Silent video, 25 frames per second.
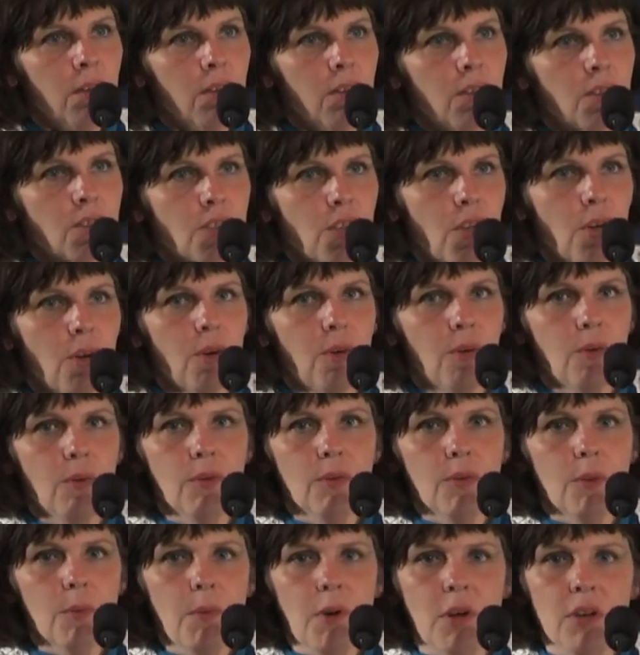
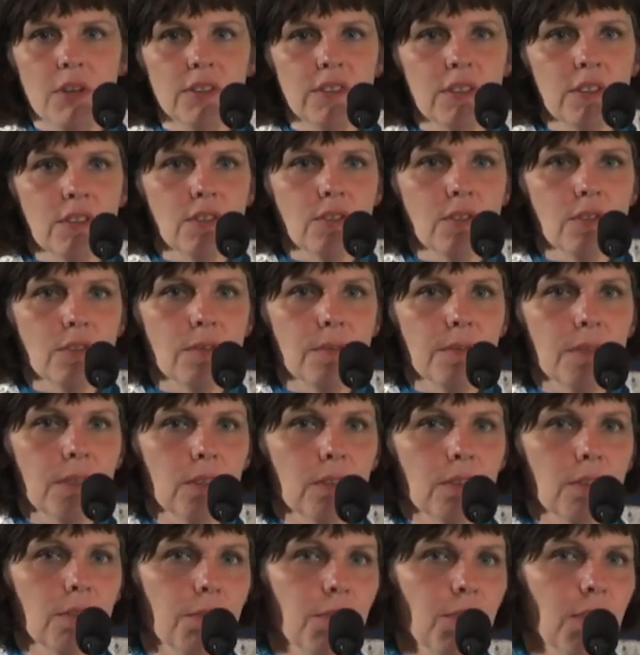So the politicians
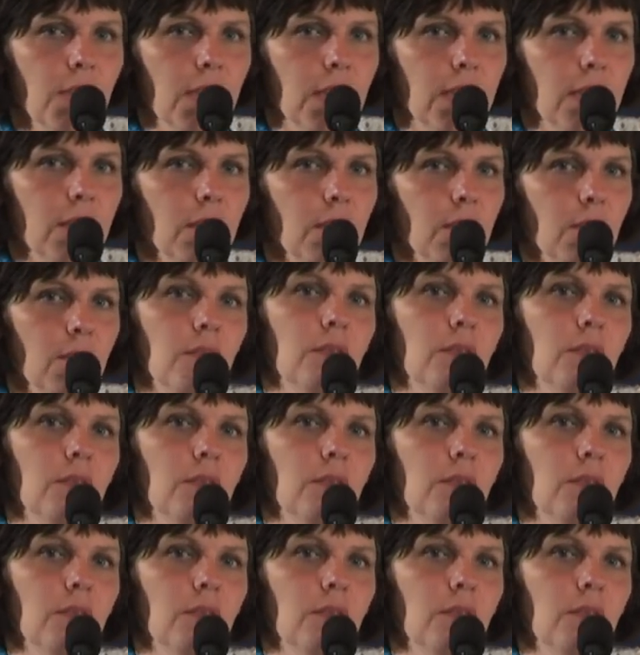felt afraid.